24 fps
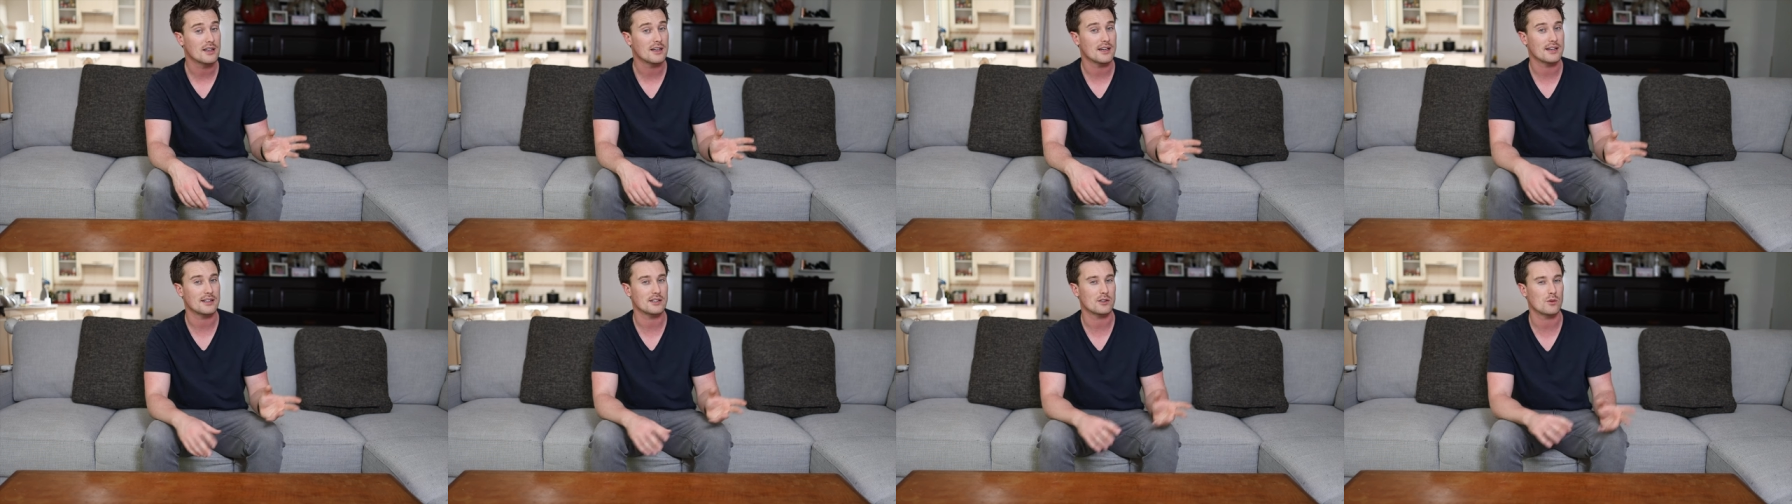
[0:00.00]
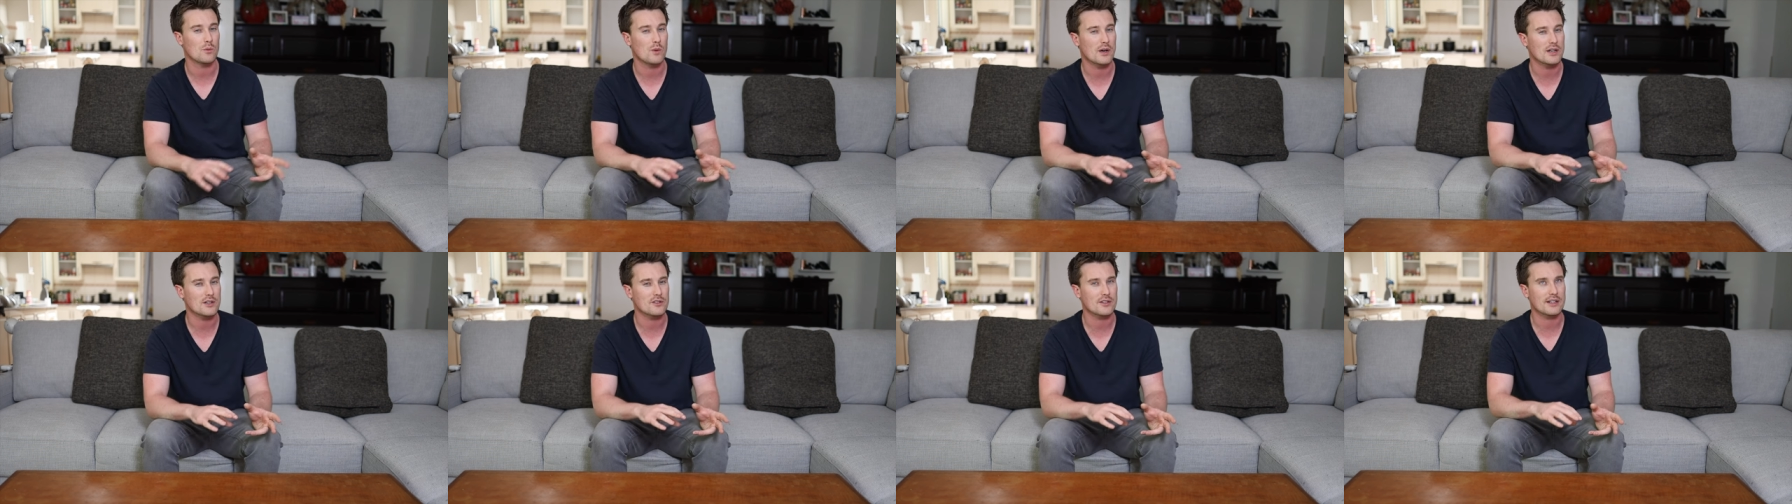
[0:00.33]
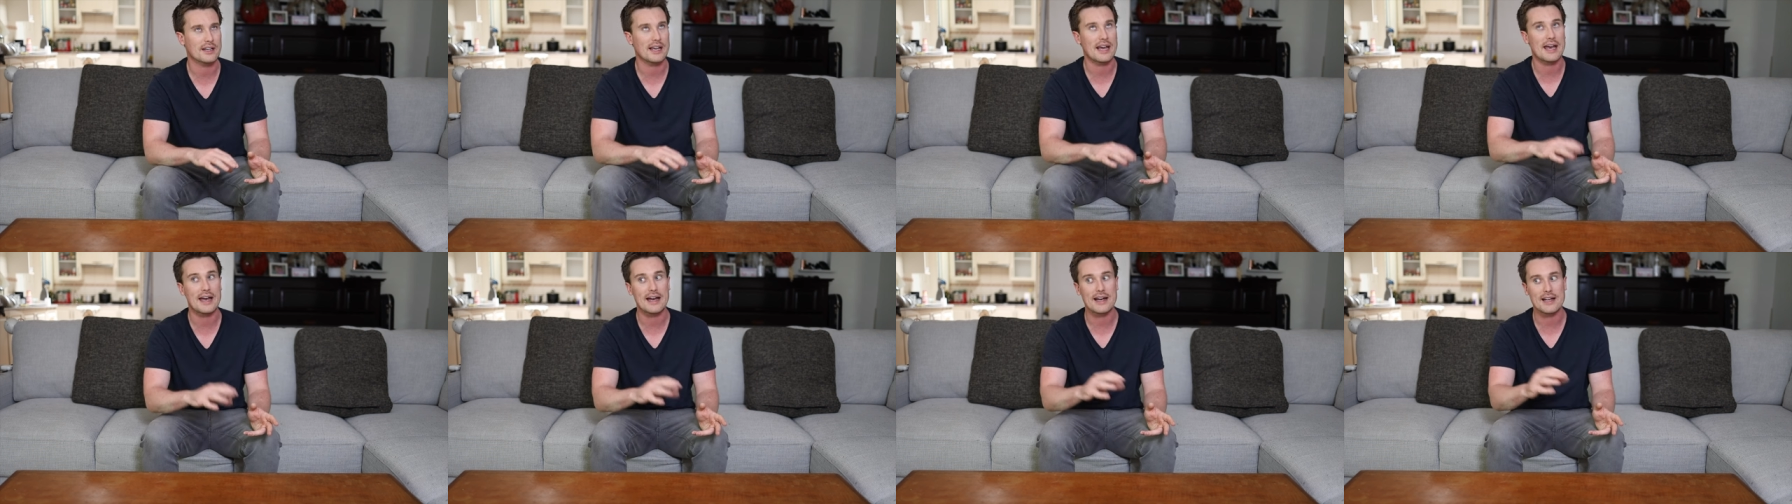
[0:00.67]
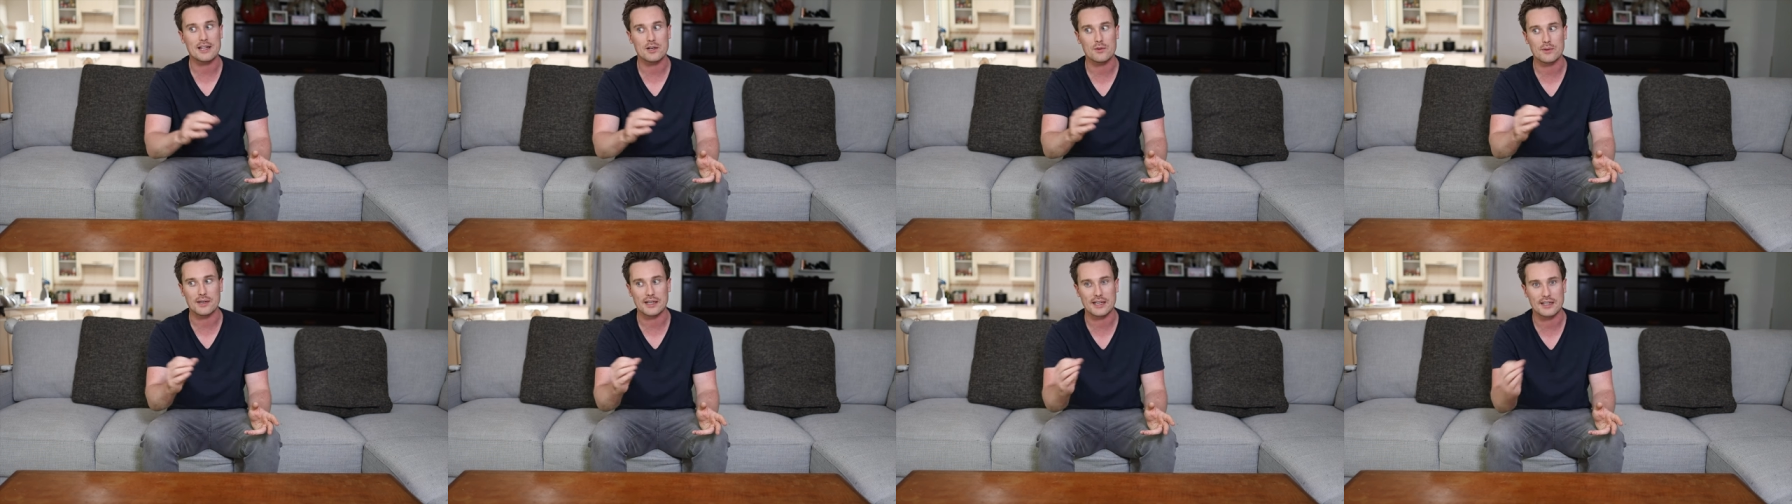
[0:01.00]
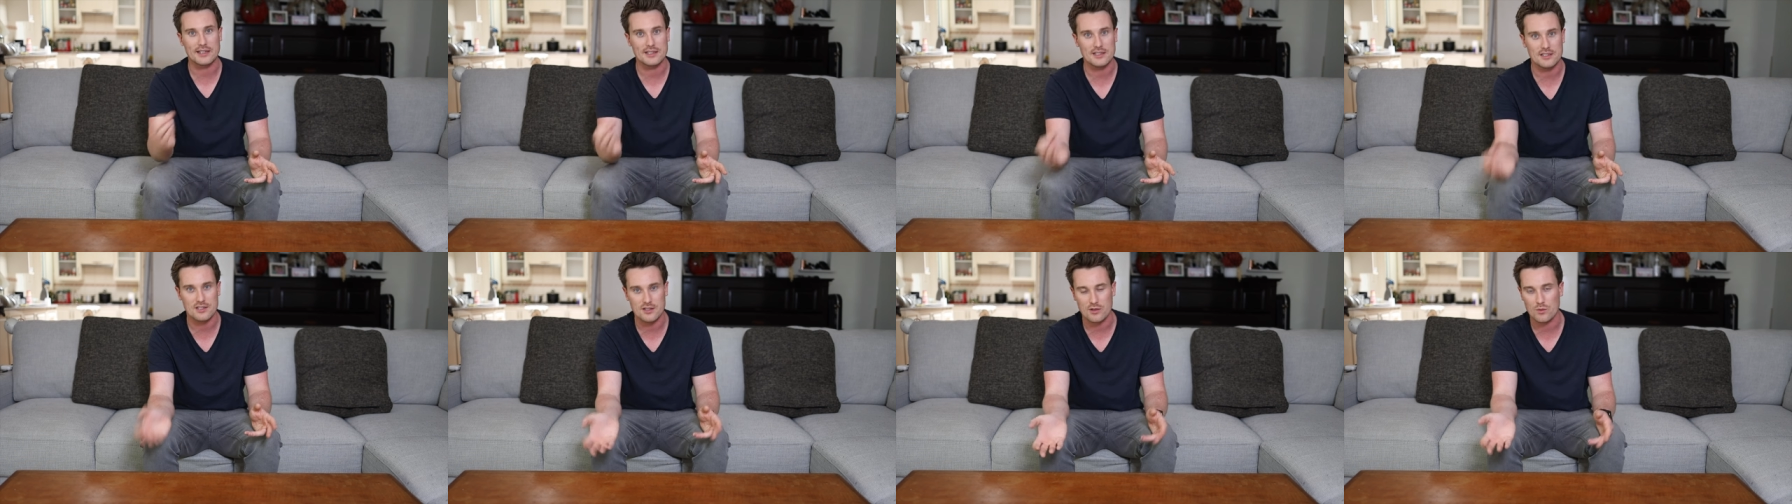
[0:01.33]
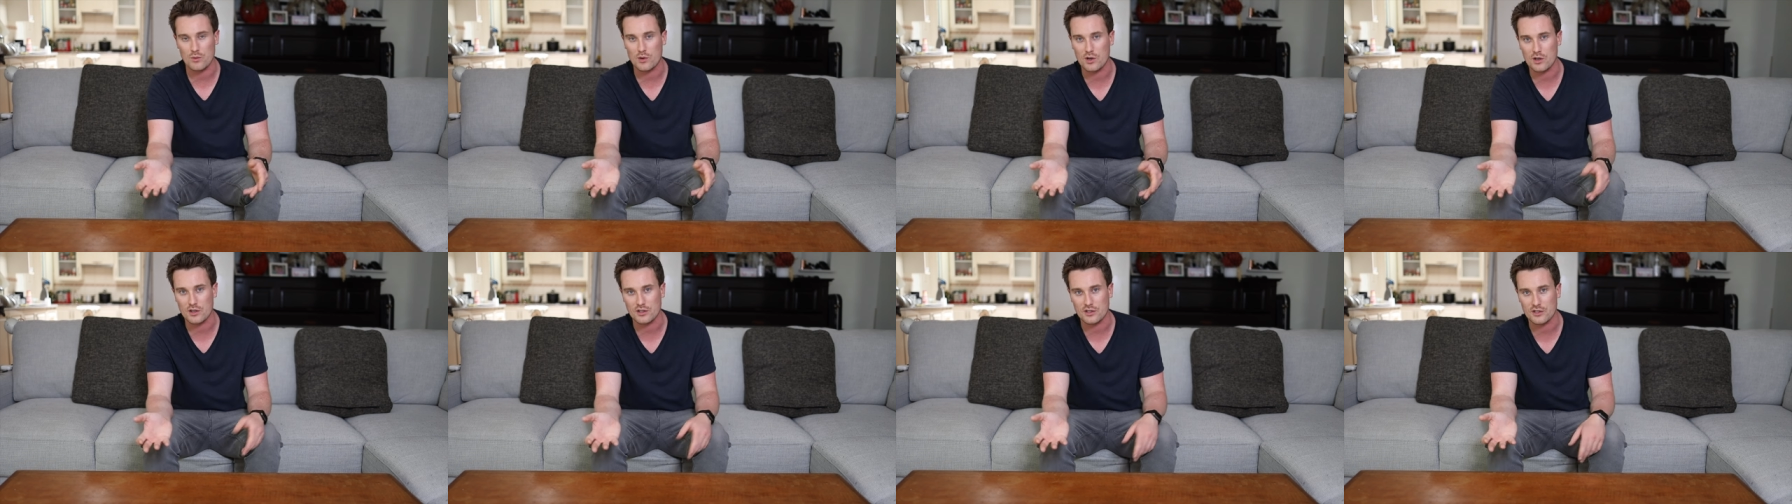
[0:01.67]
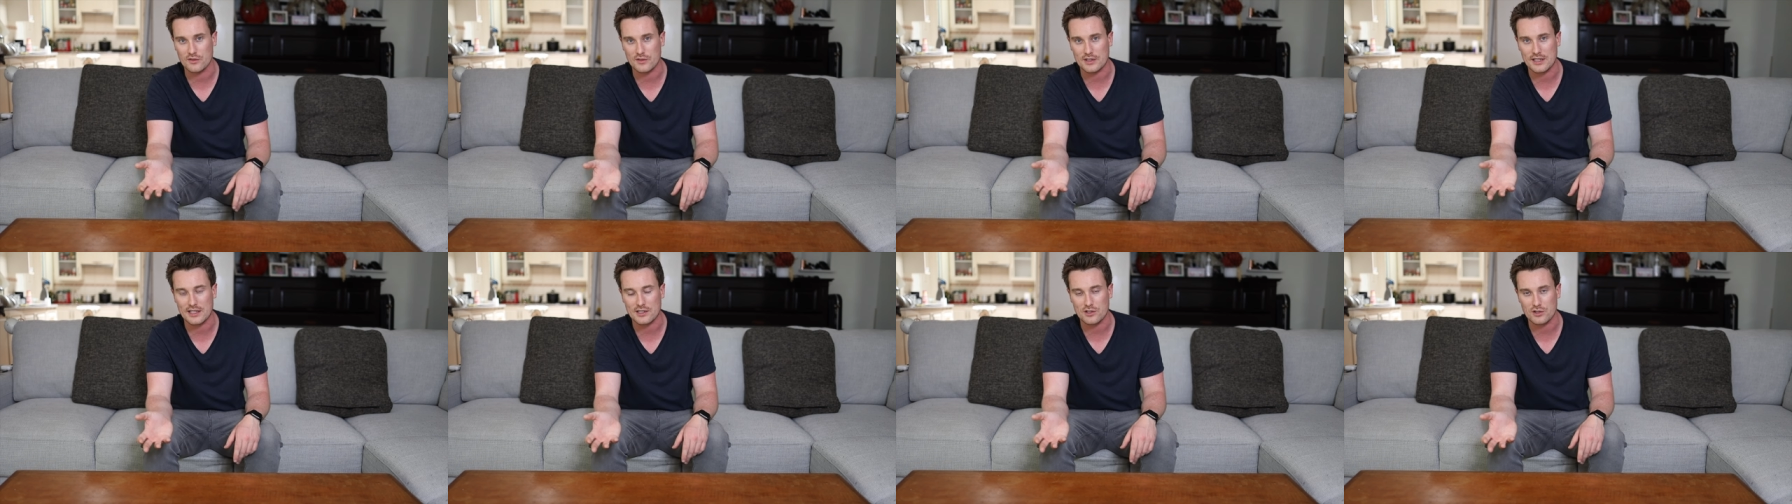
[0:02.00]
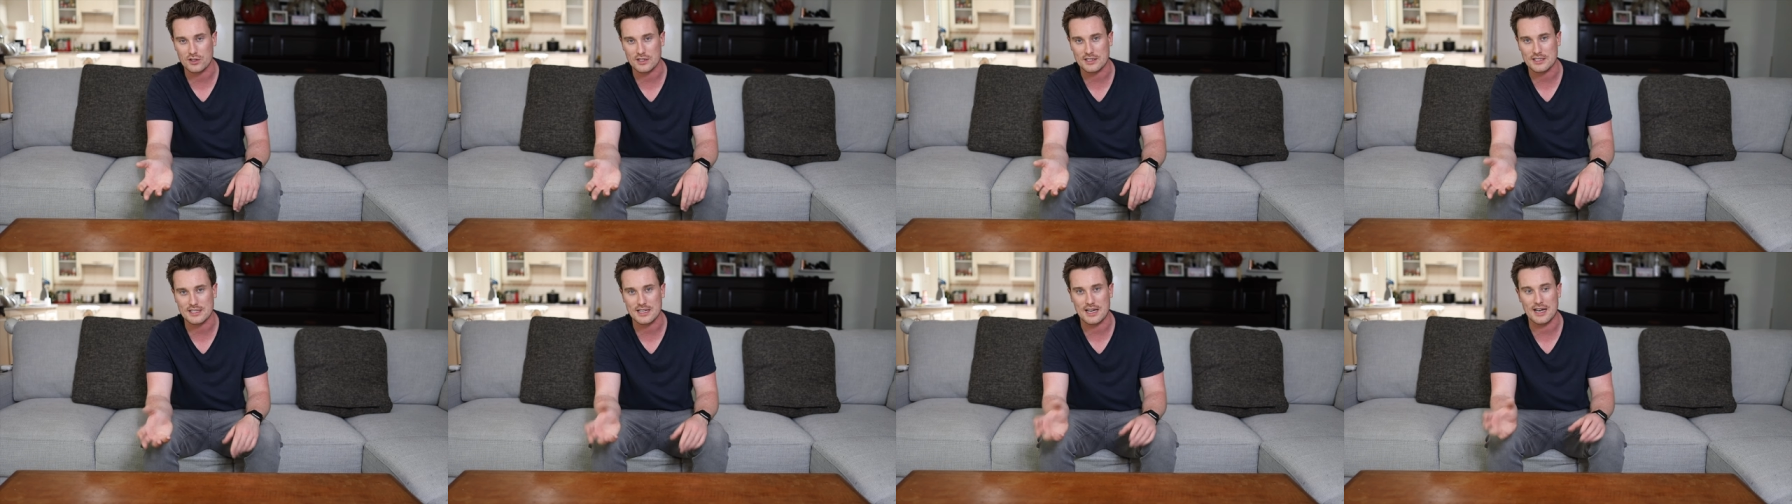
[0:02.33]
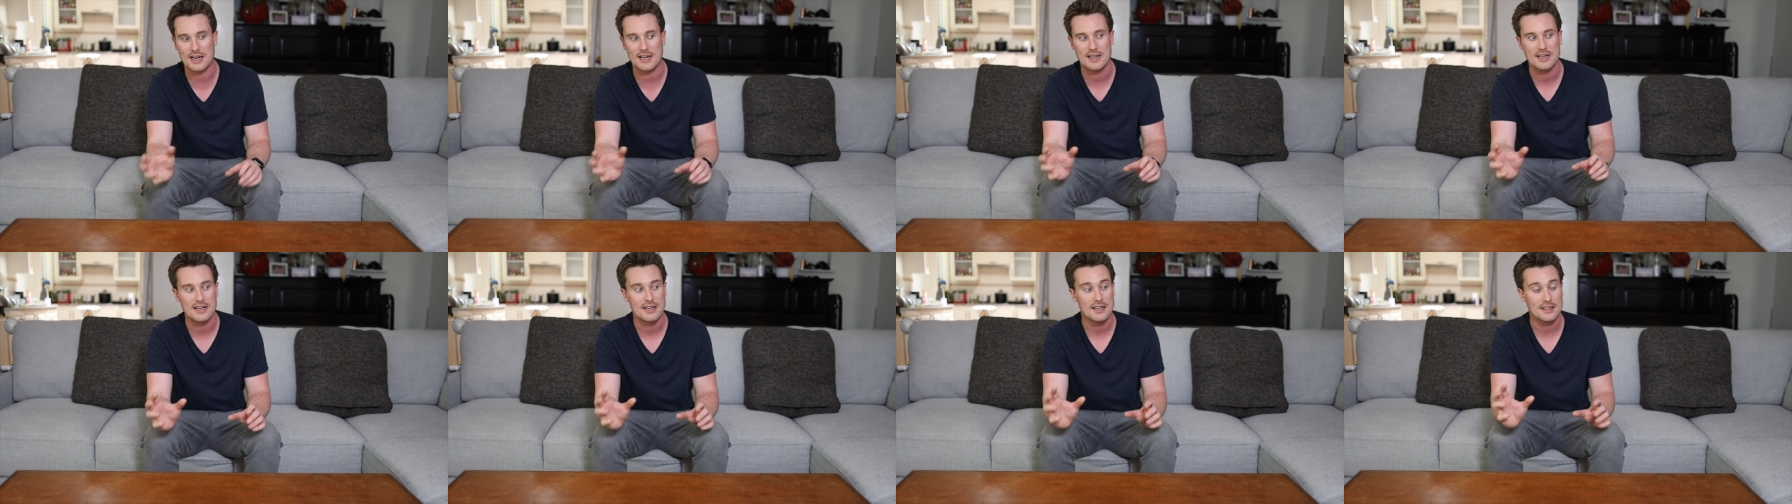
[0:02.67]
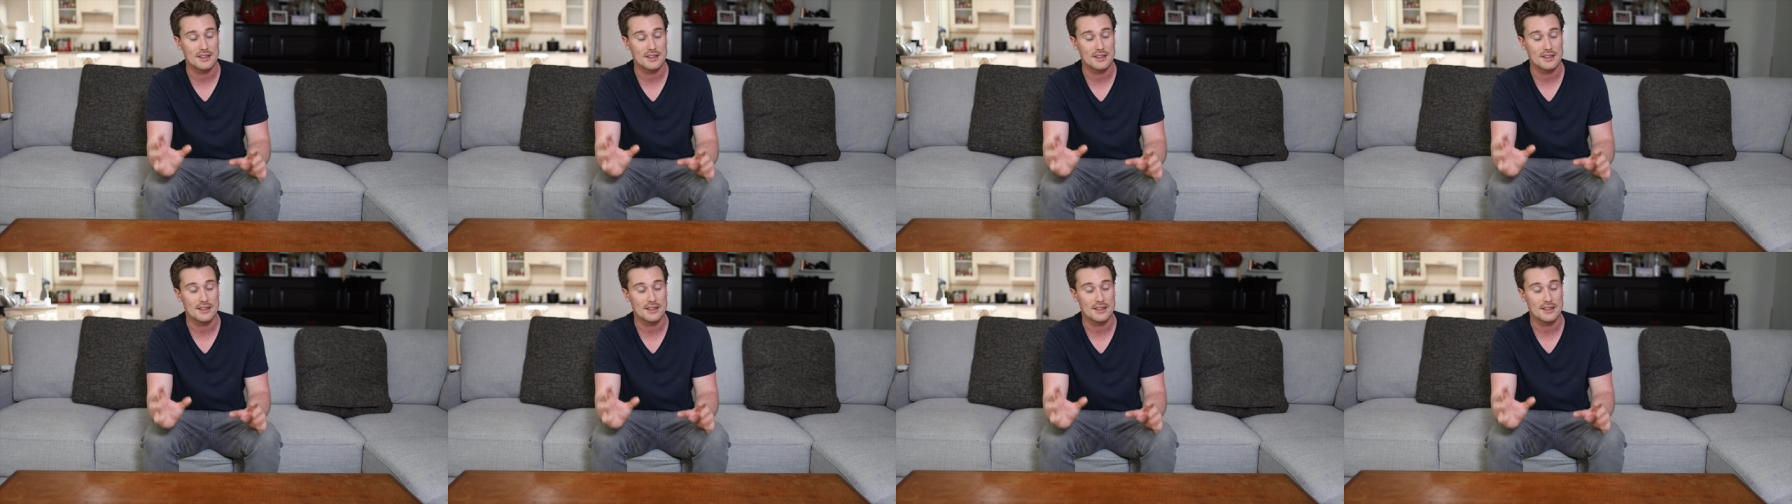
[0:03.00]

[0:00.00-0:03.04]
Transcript: and you're wondering, how do I get into the world of electric guitar?